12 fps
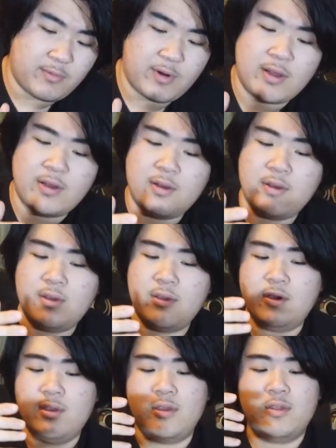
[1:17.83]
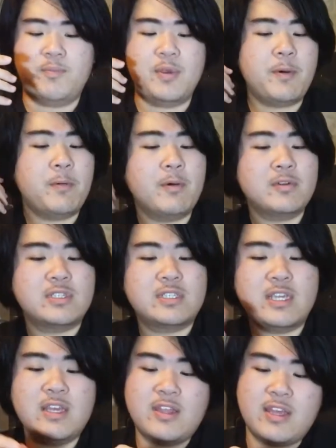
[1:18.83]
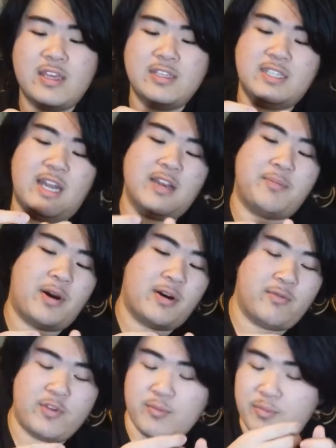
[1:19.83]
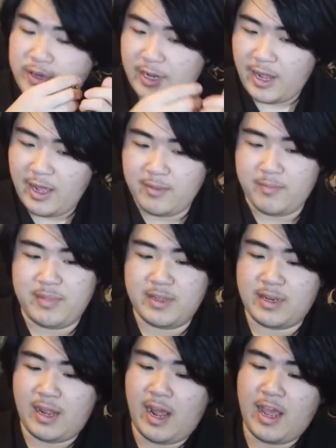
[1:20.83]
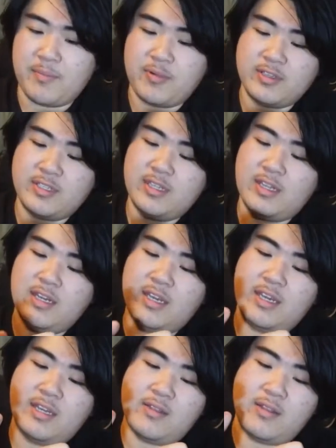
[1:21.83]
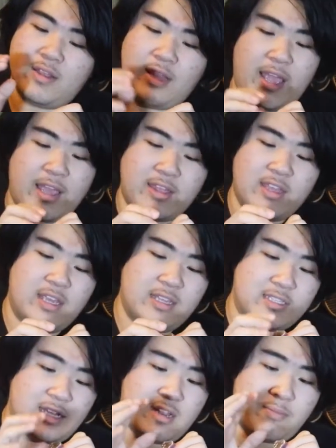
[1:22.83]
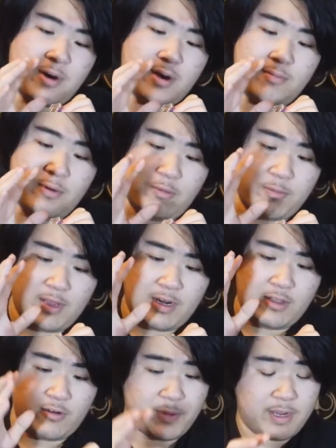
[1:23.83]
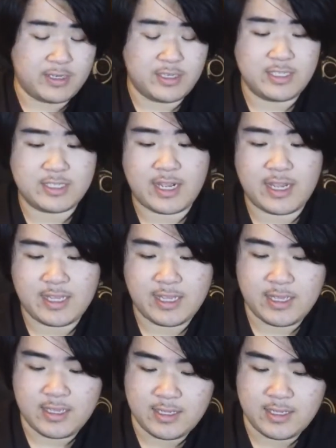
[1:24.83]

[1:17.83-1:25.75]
Well, people won't see the inside part when you put it on, but I personally like the inside part will be a little better designed